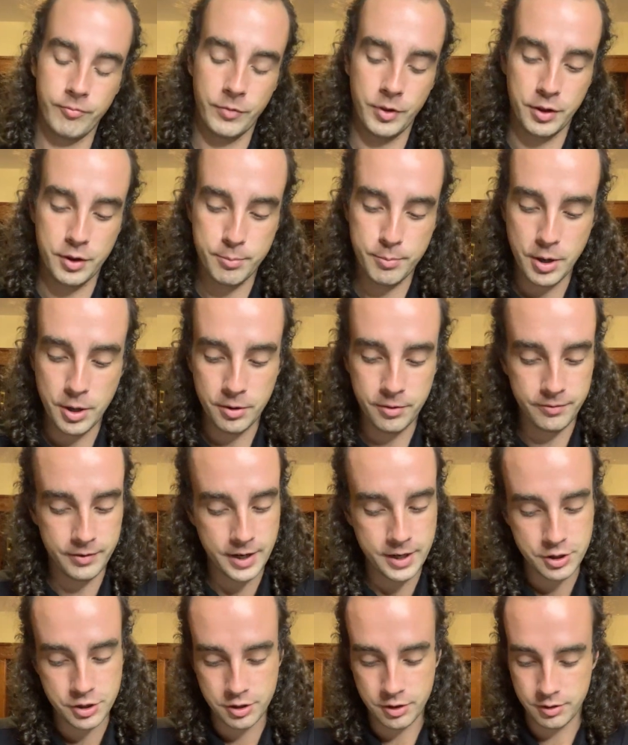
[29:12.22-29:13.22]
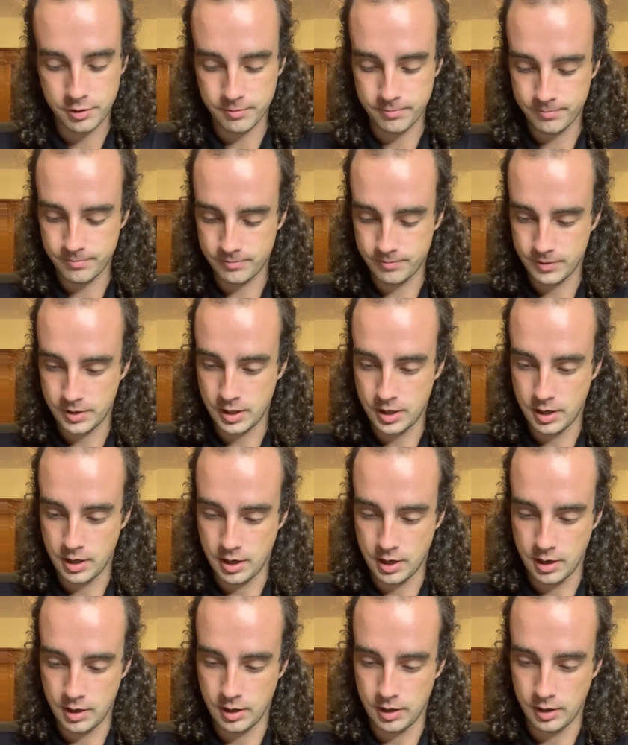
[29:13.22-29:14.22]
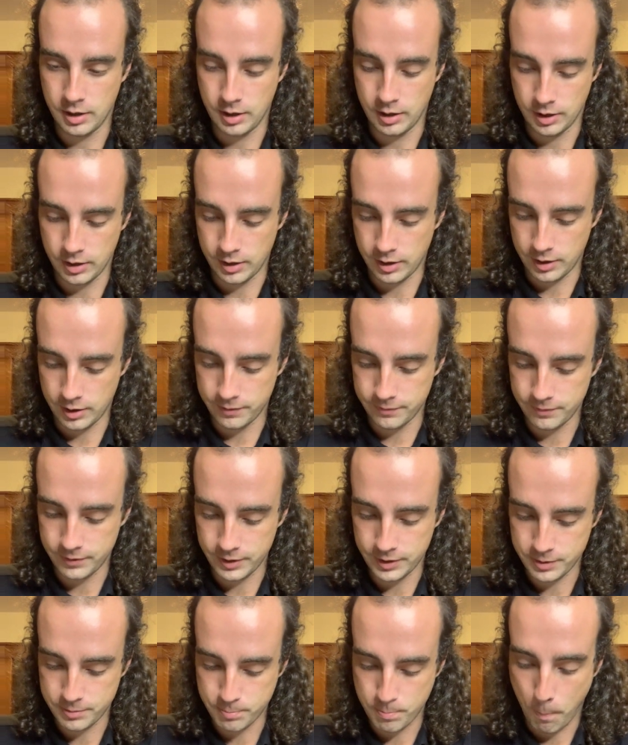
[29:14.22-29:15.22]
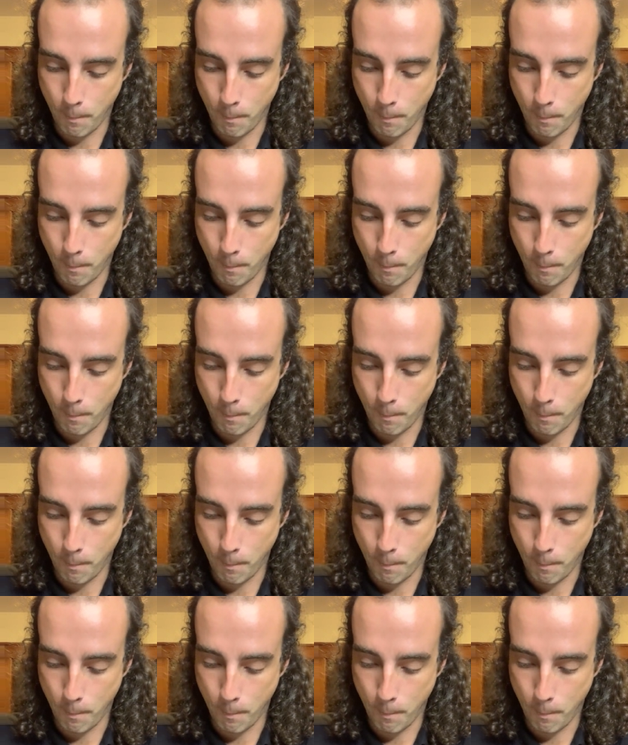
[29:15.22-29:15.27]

the motivation of the